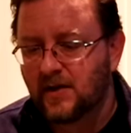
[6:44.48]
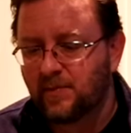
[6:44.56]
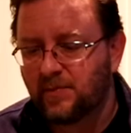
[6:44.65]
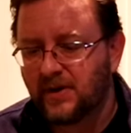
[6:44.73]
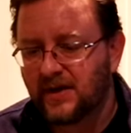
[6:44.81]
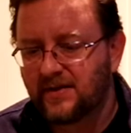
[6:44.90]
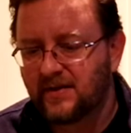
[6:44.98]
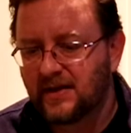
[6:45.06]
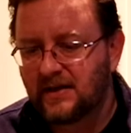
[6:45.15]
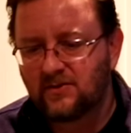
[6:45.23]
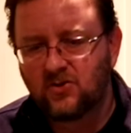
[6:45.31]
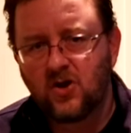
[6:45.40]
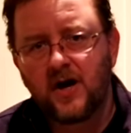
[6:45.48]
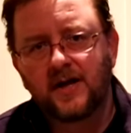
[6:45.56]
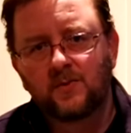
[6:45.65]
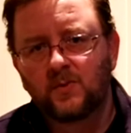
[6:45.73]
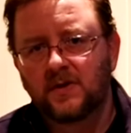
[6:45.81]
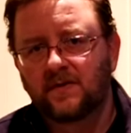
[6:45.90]
but in
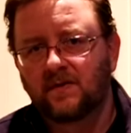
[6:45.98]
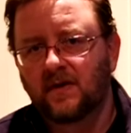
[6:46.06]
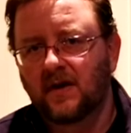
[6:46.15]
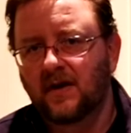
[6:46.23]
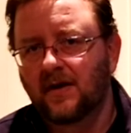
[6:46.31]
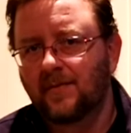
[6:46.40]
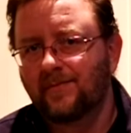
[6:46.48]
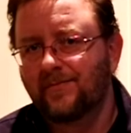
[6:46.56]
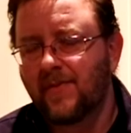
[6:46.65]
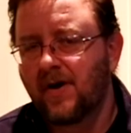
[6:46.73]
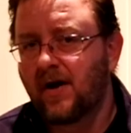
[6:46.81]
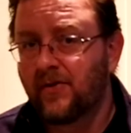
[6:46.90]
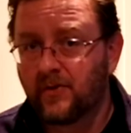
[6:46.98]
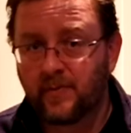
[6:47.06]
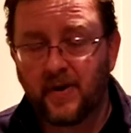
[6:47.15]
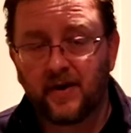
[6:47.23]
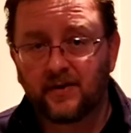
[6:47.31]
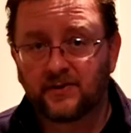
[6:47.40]
line with other
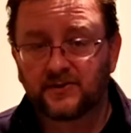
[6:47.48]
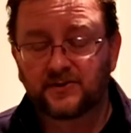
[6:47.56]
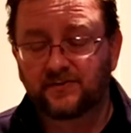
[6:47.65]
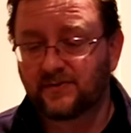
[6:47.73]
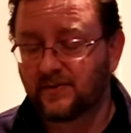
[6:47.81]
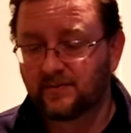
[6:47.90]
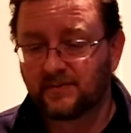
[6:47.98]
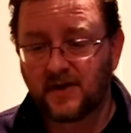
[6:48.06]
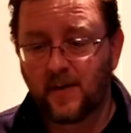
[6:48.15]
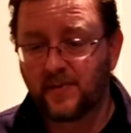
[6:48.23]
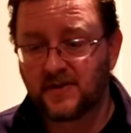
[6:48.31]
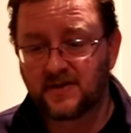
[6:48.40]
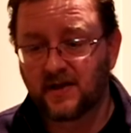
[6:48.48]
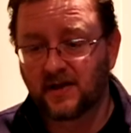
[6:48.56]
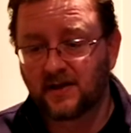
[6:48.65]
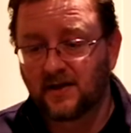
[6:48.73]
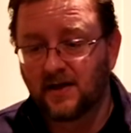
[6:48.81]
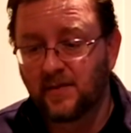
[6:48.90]
pedals from companies
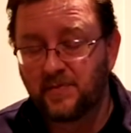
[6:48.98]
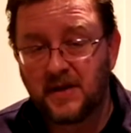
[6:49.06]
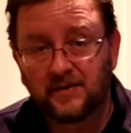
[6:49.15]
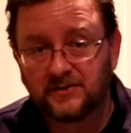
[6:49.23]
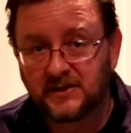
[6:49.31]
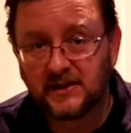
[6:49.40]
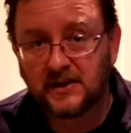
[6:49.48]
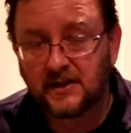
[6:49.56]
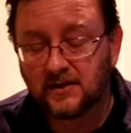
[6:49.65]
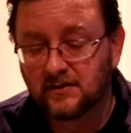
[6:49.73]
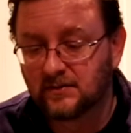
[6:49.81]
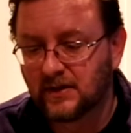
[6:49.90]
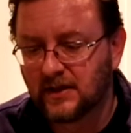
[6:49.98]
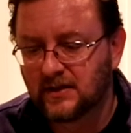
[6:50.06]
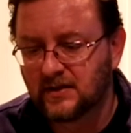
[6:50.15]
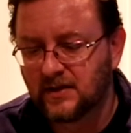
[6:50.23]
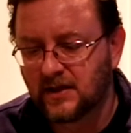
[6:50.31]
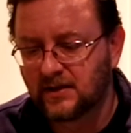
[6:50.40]
like PFC
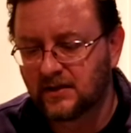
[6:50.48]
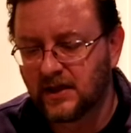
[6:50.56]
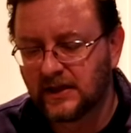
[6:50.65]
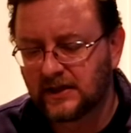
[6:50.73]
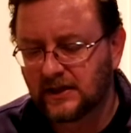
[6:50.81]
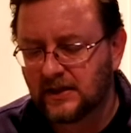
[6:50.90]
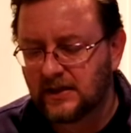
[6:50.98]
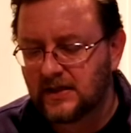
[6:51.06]
and the like.